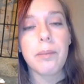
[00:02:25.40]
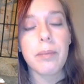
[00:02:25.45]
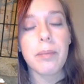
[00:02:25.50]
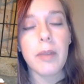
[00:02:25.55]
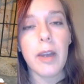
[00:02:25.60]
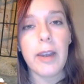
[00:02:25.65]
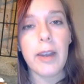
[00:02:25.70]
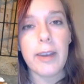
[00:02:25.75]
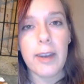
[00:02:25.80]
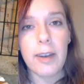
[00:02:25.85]

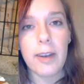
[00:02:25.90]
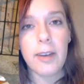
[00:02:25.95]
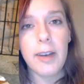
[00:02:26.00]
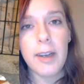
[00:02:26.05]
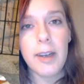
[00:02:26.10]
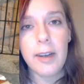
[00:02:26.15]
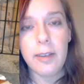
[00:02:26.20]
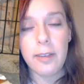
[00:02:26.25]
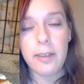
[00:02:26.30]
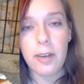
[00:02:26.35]
A
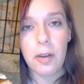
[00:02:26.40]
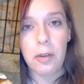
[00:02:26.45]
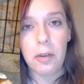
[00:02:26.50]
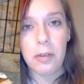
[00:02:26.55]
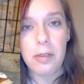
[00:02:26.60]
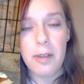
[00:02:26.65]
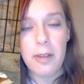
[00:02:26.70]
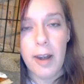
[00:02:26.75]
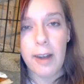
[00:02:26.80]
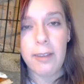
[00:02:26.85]
unique doll
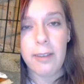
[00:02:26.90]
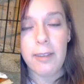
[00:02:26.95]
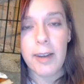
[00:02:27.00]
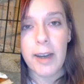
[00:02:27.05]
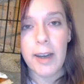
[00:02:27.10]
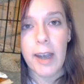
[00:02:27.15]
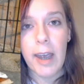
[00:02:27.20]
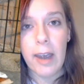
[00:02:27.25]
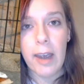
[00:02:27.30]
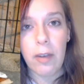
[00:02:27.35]

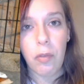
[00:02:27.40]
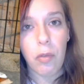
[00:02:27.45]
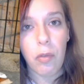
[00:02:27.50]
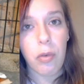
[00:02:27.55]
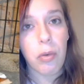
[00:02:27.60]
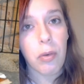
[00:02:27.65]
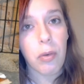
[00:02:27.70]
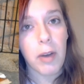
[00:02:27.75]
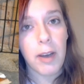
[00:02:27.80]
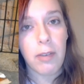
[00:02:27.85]
standing at
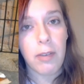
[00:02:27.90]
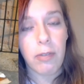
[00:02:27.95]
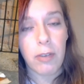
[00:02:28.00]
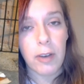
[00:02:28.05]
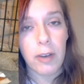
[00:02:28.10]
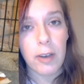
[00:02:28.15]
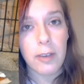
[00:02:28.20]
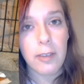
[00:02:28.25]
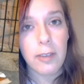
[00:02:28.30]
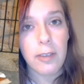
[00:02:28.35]
3
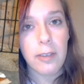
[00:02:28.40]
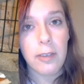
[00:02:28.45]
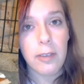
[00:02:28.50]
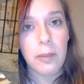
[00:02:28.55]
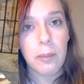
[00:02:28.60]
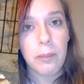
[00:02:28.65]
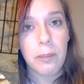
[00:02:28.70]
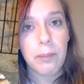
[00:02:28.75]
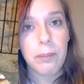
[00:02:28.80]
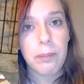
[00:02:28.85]
foot,
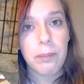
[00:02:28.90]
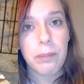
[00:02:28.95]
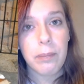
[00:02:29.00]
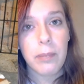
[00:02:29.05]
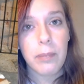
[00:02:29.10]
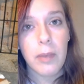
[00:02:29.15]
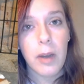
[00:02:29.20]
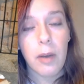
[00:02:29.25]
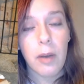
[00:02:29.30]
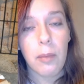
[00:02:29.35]

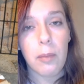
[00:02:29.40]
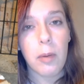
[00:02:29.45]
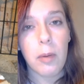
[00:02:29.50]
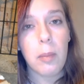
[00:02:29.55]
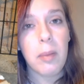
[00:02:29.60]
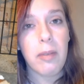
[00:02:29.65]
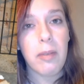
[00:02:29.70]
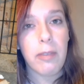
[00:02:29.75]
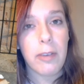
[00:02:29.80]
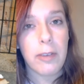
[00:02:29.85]

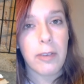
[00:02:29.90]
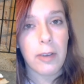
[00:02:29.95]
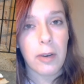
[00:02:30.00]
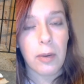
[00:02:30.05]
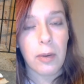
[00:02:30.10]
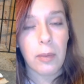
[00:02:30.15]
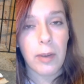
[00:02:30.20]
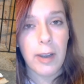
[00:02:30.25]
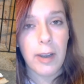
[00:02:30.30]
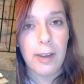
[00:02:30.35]
Robert the
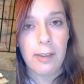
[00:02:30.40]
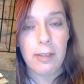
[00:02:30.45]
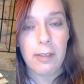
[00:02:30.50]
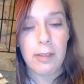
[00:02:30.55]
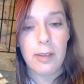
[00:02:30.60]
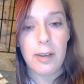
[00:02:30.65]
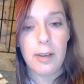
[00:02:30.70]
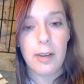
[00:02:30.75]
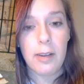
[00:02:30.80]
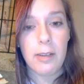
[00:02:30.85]
doll
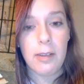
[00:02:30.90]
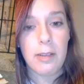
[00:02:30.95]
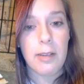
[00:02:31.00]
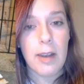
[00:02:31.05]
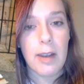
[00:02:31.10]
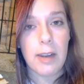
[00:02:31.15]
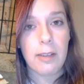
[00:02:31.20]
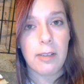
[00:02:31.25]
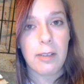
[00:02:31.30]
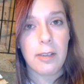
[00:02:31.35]
is
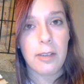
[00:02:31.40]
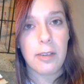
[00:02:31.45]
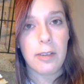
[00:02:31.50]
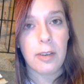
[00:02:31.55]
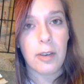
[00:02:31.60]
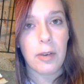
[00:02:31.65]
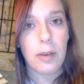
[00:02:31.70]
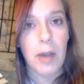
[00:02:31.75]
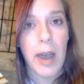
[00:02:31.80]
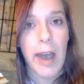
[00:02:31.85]
said
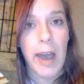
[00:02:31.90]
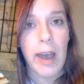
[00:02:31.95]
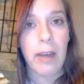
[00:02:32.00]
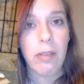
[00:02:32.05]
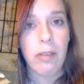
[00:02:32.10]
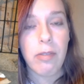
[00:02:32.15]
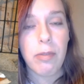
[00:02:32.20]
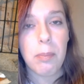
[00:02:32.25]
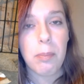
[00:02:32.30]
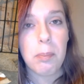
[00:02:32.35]
to
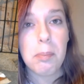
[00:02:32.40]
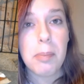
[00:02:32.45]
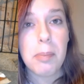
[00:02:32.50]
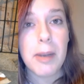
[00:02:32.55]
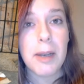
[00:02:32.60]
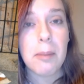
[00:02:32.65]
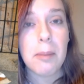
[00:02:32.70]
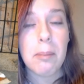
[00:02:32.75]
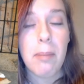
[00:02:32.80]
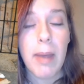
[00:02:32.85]
have
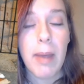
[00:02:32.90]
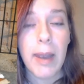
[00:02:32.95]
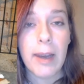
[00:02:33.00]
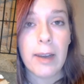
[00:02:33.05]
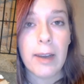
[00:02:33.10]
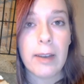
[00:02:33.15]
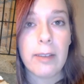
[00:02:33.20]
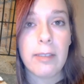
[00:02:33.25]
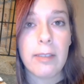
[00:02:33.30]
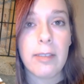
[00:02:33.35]
been
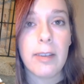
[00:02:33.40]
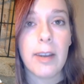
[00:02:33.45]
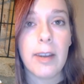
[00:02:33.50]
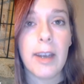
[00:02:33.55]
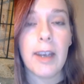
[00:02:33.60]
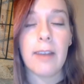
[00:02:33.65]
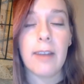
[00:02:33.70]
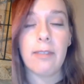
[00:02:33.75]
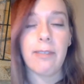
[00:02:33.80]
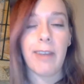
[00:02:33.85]
made
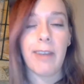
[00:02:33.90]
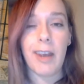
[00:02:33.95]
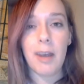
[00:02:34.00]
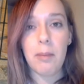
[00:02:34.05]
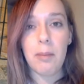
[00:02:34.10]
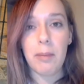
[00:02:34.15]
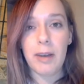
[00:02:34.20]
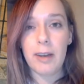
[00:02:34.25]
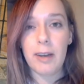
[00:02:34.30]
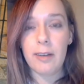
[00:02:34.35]
in the
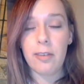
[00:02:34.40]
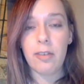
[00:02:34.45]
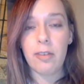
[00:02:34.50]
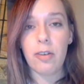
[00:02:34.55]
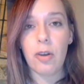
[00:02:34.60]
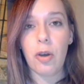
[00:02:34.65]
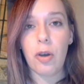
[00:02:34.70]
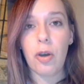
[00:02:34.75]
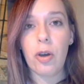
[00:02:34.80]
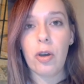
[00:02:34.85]

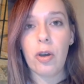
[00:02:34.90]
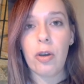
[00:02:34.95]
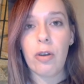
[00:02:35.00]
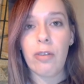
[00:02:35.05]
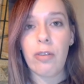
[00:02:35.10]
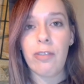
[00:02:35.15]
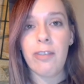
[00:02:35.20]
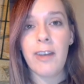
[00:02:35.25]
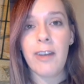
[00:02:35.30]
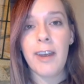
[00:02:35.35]
image
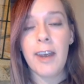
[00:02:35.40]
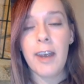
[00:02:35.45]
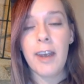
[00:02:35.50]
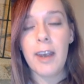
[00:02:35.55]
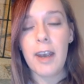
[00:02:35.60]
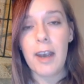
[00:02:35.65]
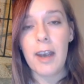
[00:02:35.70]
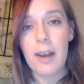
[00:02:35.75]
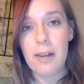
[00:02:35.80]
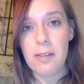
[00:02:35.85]
of
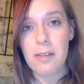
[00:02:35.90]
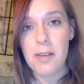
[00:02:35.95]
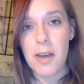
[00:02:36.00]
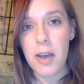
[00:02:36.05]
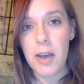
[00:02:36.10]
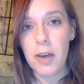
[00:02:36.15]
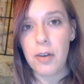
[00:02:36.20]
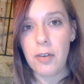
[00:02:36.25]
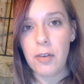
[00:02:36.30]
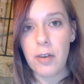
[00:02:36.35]
his
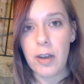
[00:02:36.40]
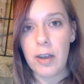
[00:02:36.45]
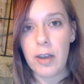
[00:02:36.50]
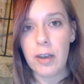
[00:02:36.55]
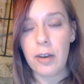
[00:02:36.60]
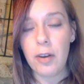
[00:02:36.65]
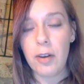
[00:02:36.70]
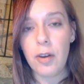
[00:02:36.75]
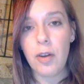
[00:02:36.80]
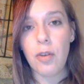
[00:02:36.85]

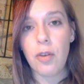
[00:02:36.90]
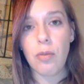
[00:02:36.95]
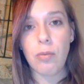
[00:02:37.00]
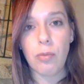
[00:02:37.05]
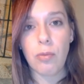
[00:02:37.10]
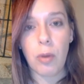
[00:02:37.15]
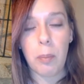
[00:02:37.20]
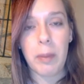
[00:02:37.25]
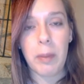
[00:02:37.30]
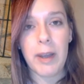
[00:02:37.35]
owner,
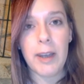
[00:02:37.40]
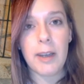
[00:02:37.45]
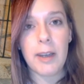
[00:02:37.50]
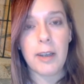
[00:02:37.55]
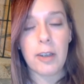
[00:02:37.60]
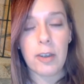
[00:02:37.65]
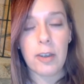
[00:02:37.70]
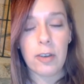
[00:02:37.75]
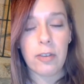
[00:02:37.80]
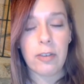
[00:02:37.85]
Robert
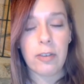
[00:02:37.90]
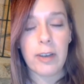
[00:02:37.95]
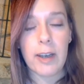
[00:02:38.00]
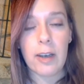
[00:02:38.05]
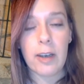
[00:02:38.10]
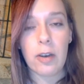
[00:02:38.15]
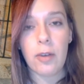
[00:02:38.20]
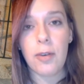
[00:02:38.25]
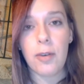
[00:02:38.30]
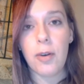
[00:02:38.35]

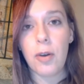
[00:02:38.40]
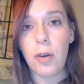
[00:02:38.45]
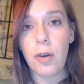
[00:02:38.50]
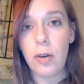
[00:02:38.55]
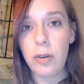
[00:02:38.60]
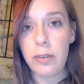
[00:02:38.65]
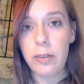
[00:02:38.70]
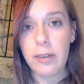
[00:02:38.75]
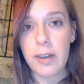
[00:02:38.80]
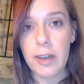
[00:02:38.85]
Eugene
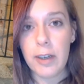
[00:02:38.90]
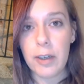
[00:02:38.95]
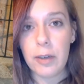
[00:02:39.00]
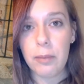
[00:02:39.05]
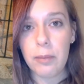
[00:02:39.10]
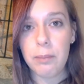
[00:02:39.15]
Otto.